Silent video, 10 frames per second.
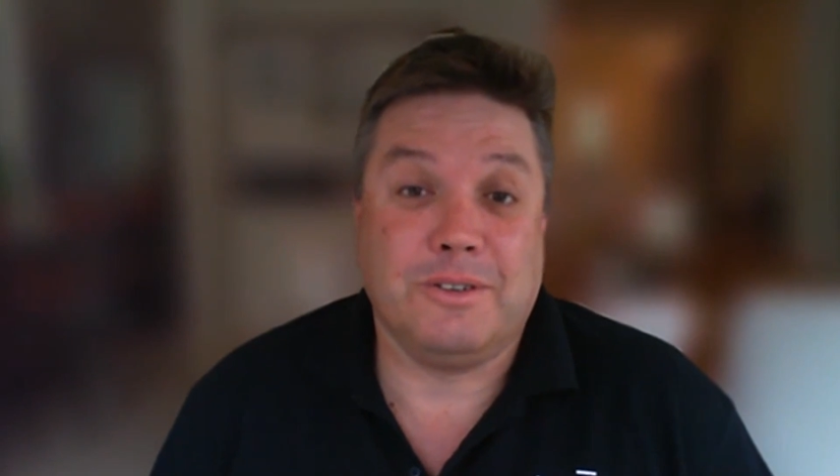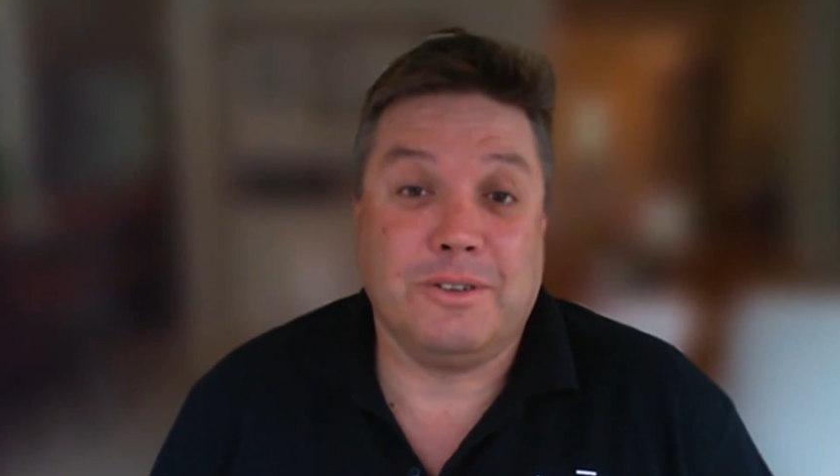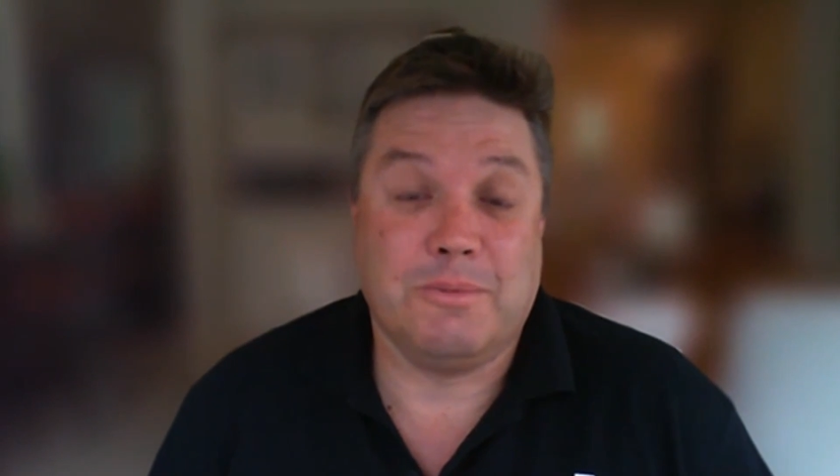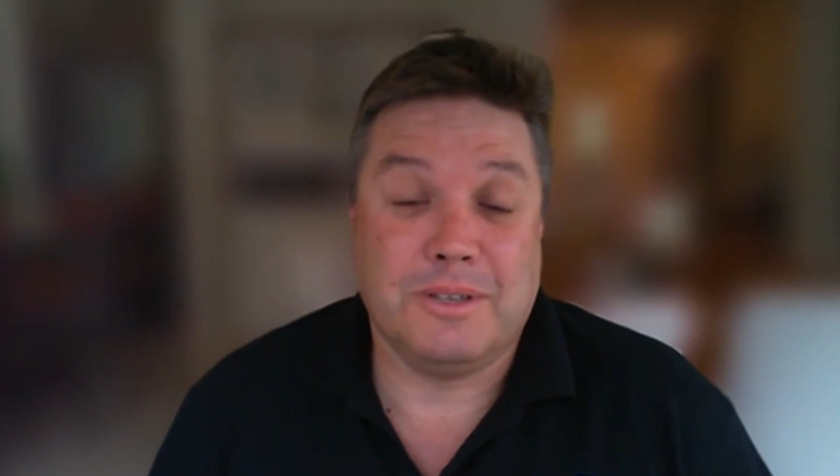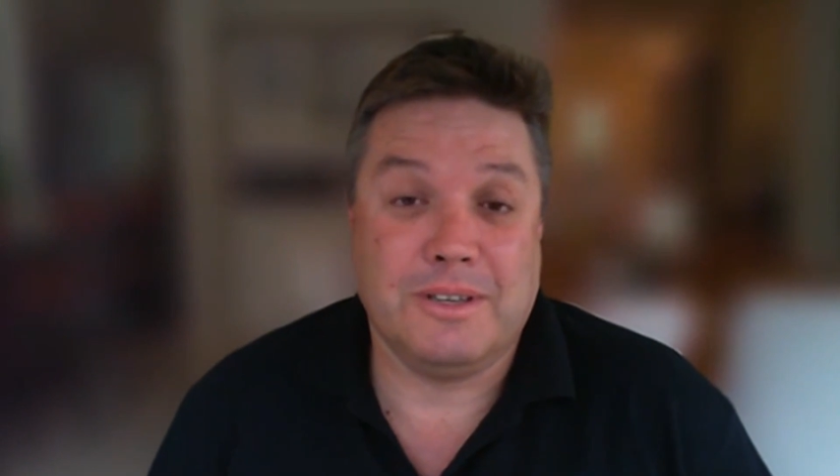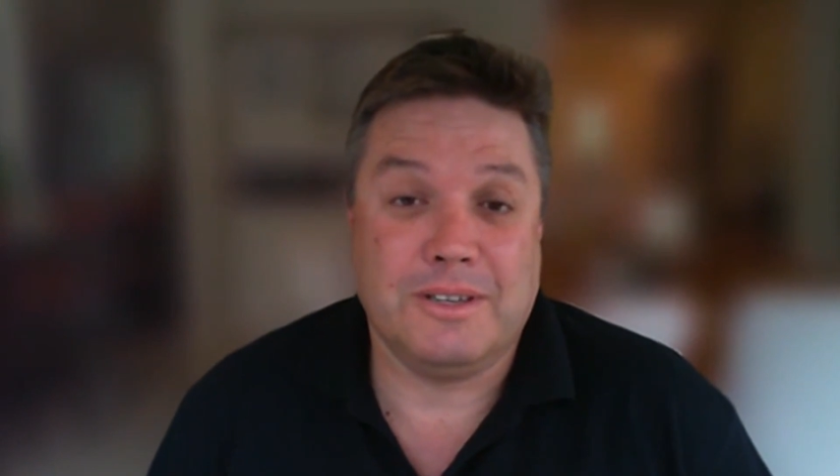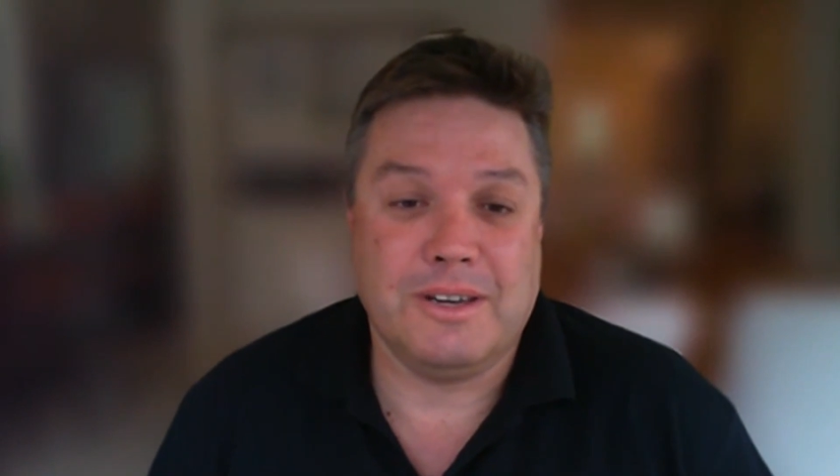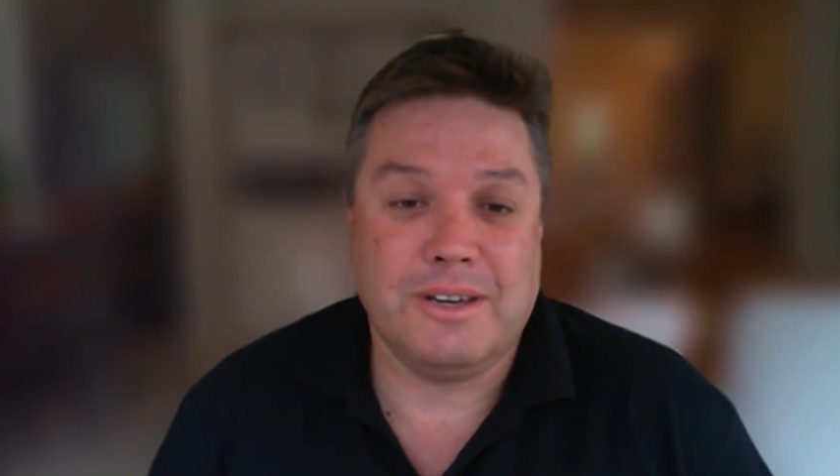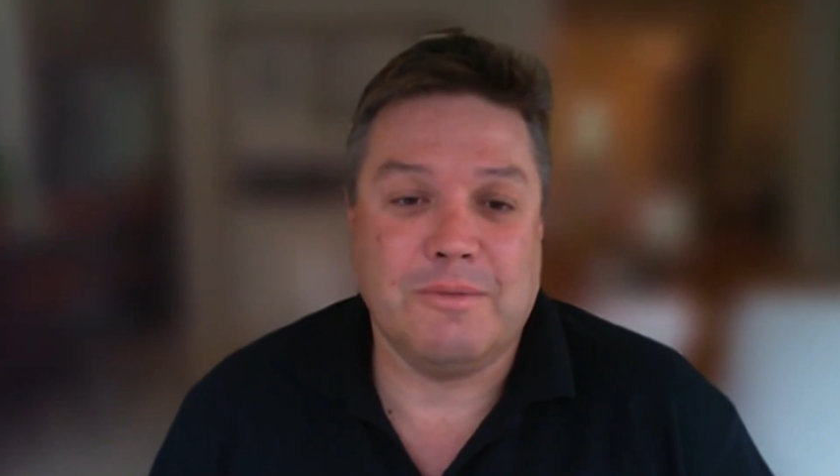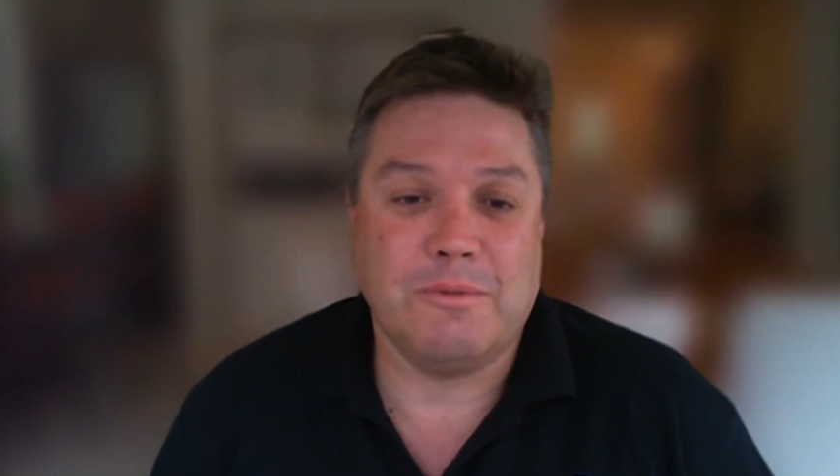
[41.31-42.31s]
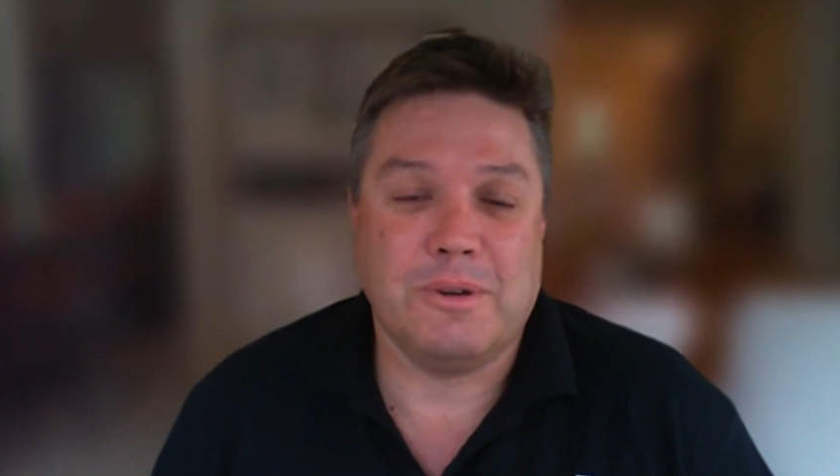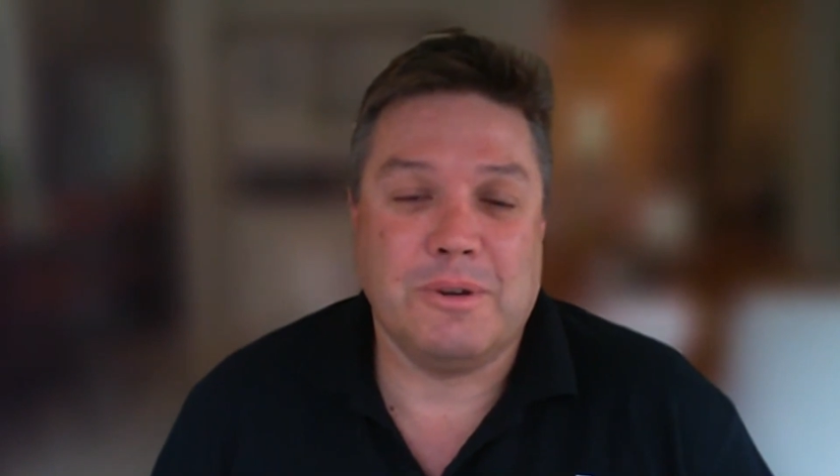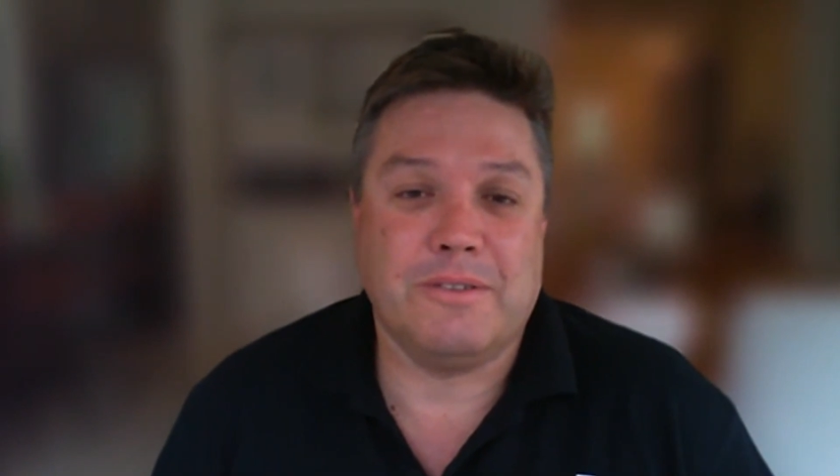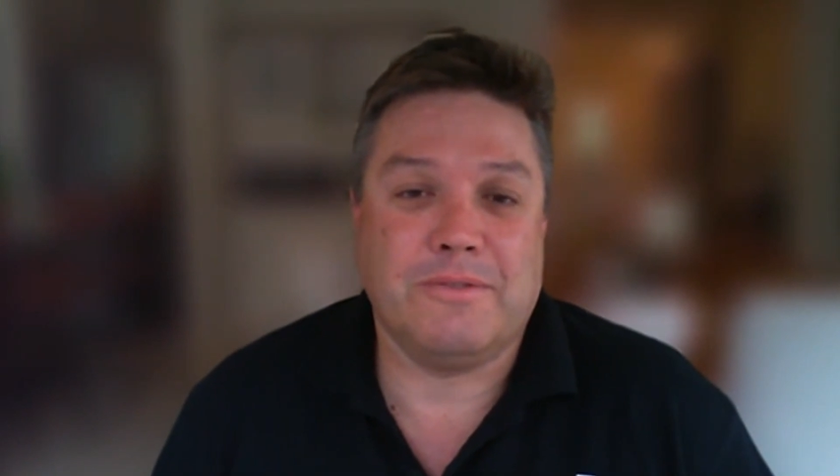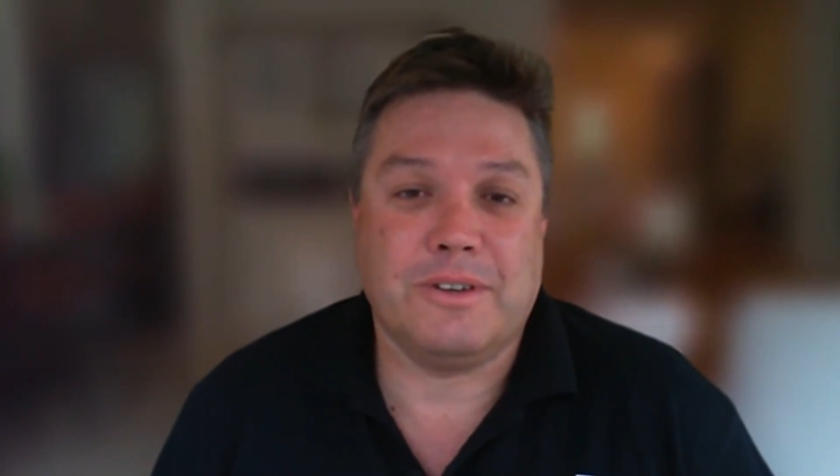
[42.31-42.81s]
Christmas this year will
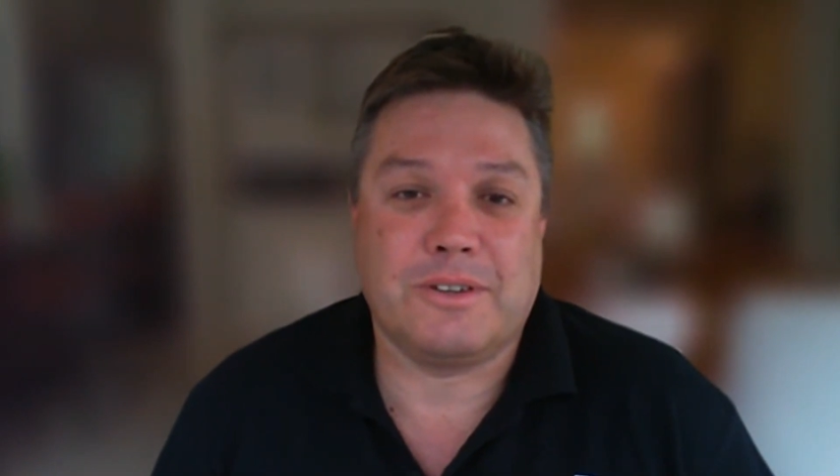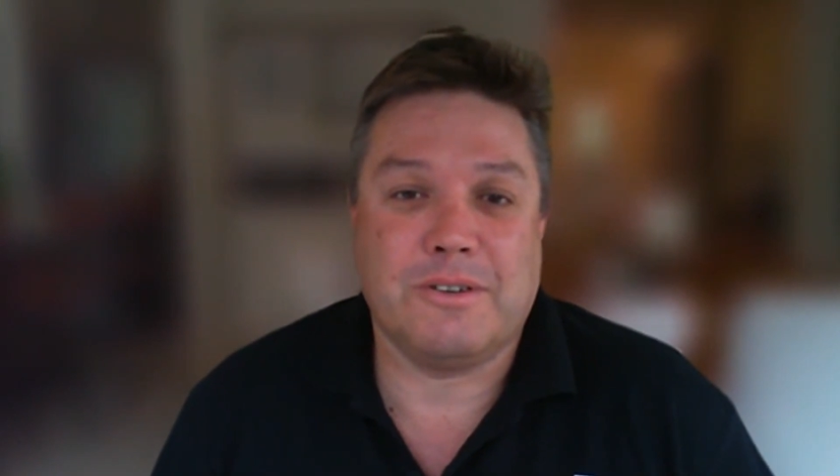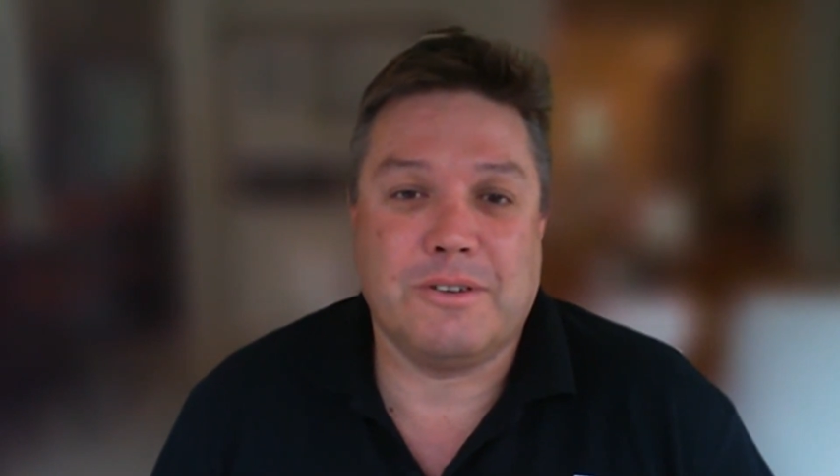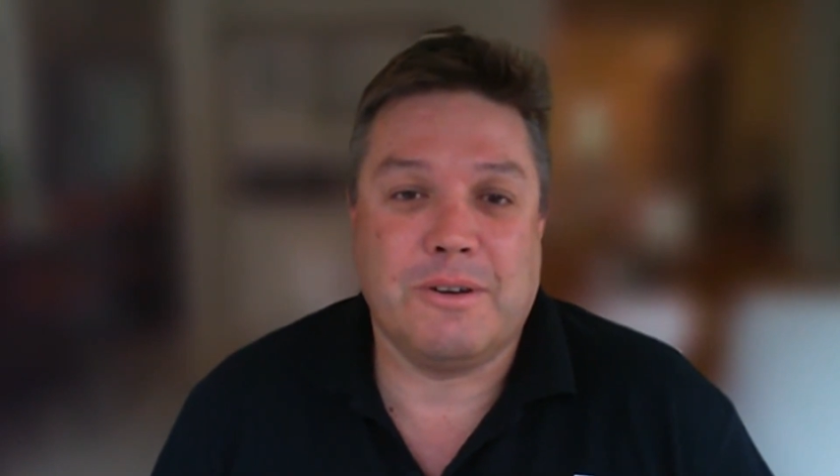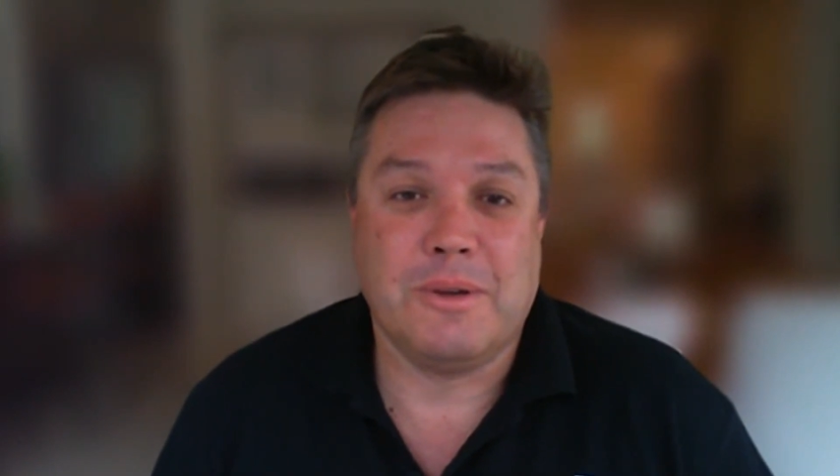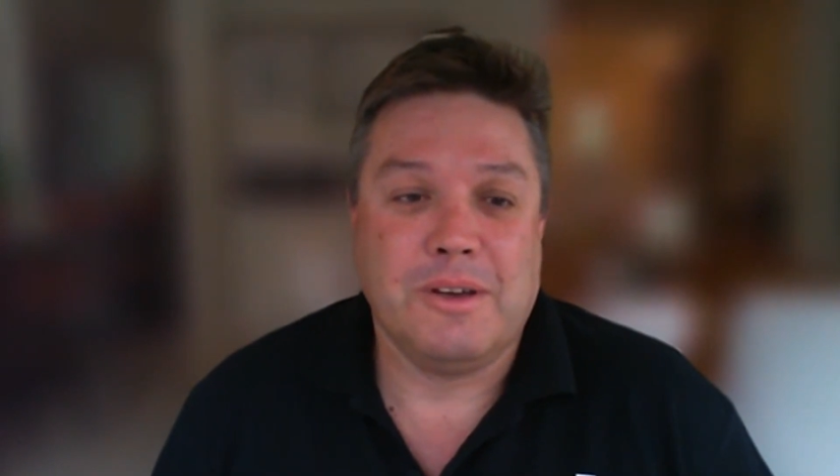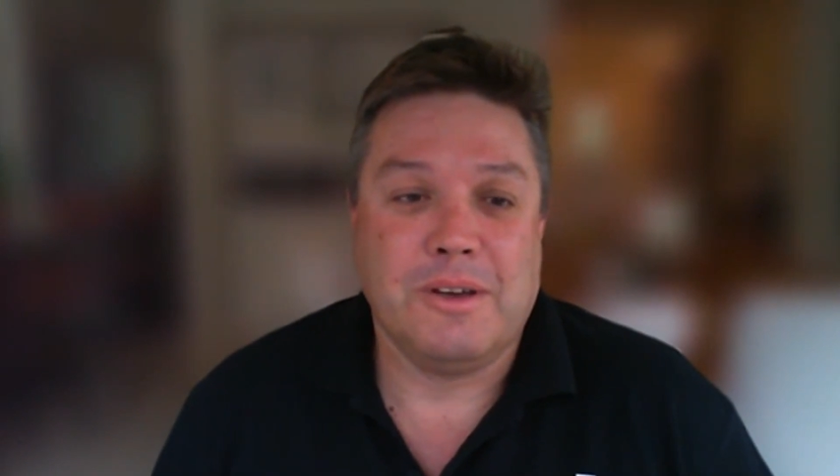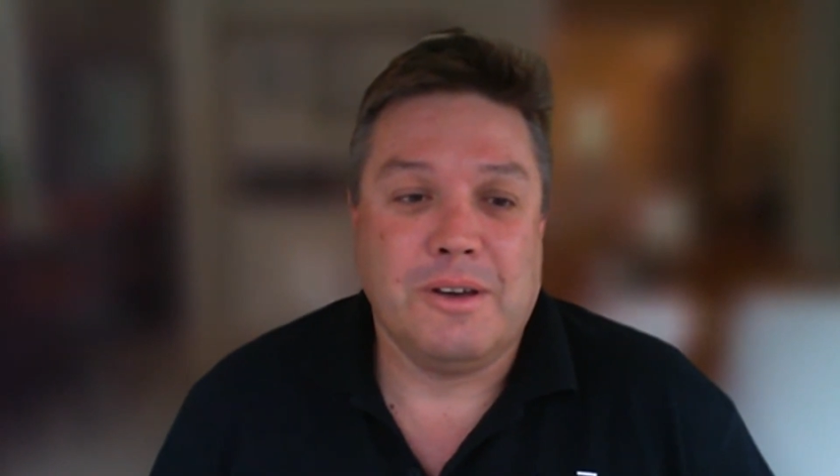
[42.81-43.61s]
be the first time,